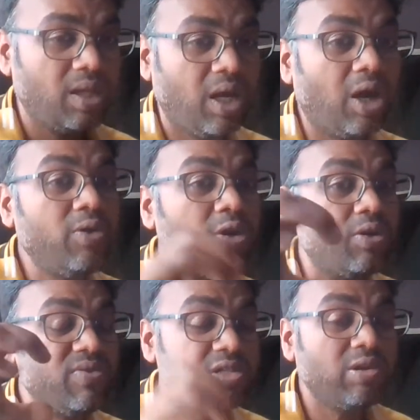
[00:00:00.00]
how you
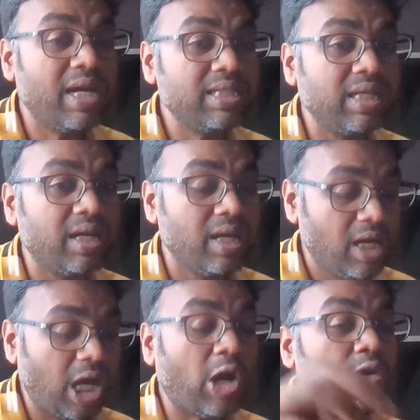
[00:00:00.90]
are visualizing,
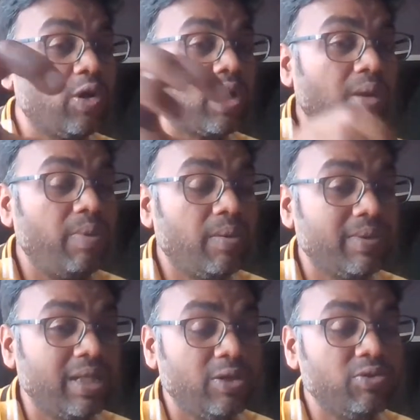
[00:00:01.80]
how you are coming
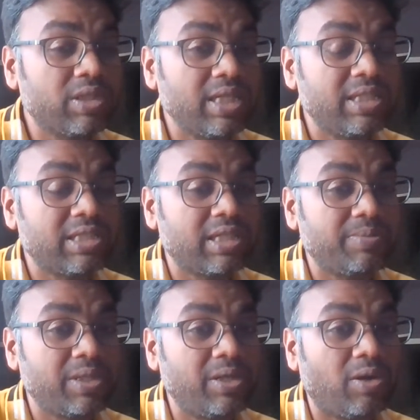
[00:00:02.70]
with the use case
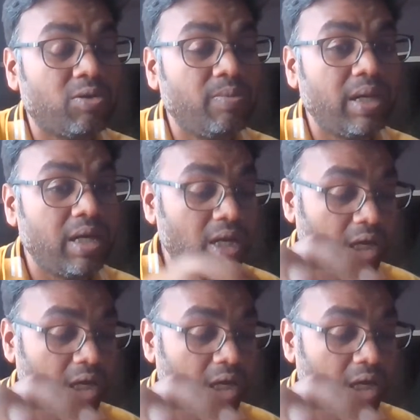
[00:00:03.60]
description document,